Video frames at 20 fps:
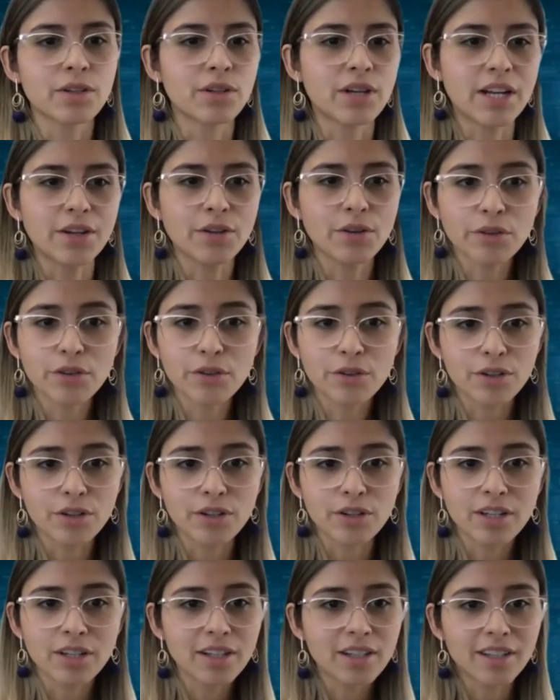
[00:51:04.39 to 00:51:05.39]

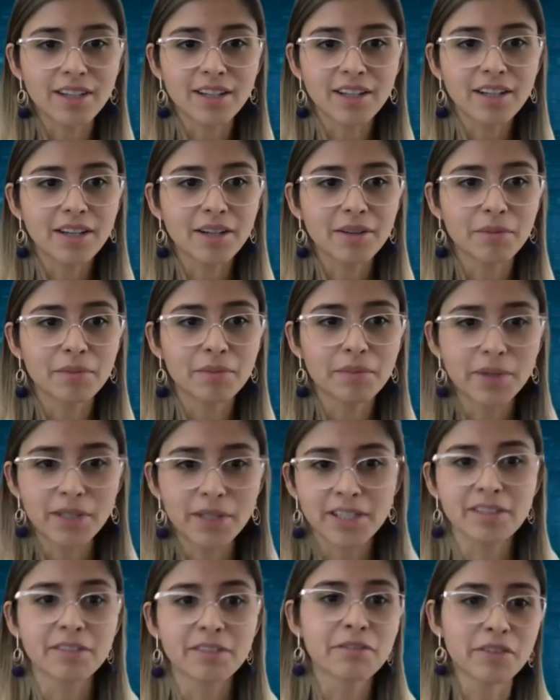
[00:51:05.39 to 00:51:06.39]
another
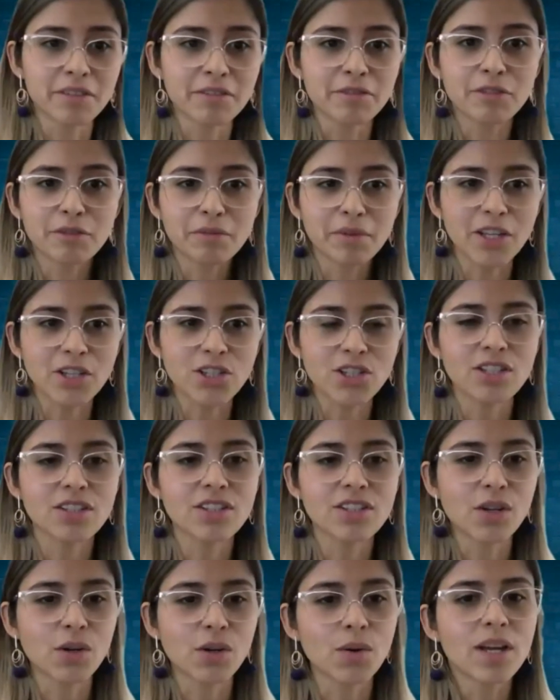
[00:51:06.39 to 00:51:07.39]
part of information.
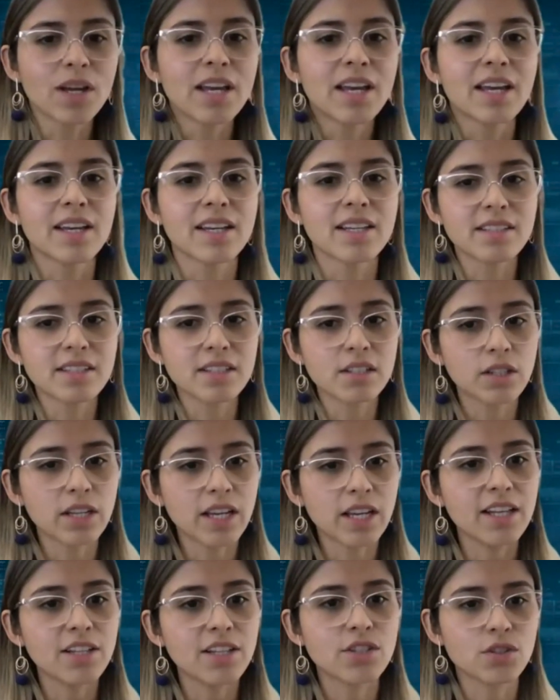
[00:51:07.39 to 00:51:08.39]
So is it
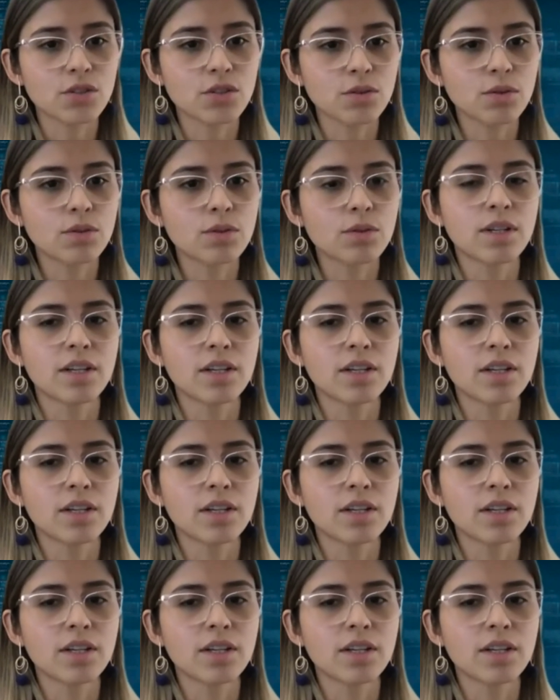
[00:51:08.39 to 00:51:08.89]
okay to